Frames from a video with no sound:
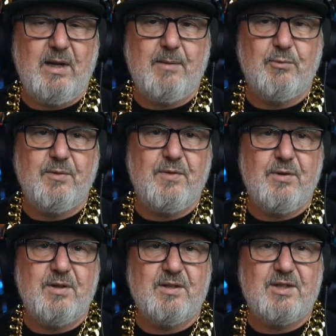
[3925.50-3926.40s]

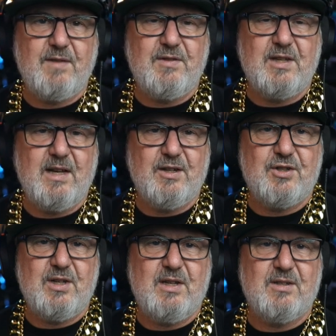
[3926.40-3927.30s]
review the safety data
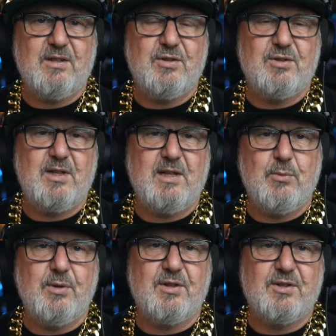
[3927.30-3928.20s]
sheet. It should tell you
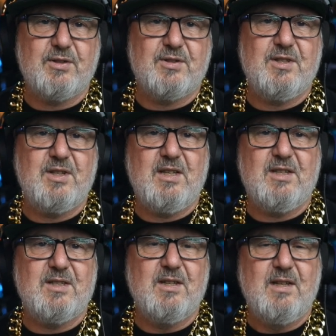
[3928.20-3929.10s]
what the
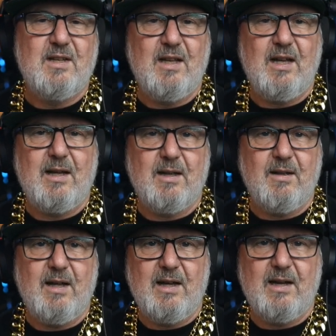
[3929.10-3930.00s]
toxicities
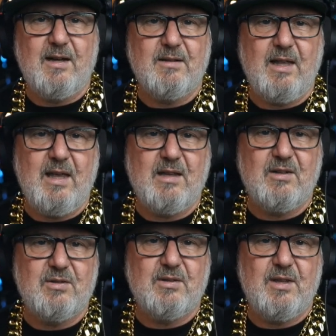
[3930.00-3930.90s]
are,
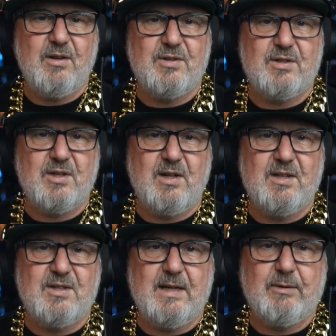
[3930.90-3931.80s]
and those
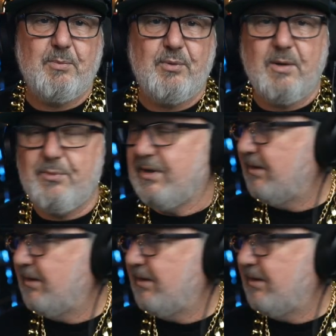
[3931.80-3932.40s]
signs are appropriate.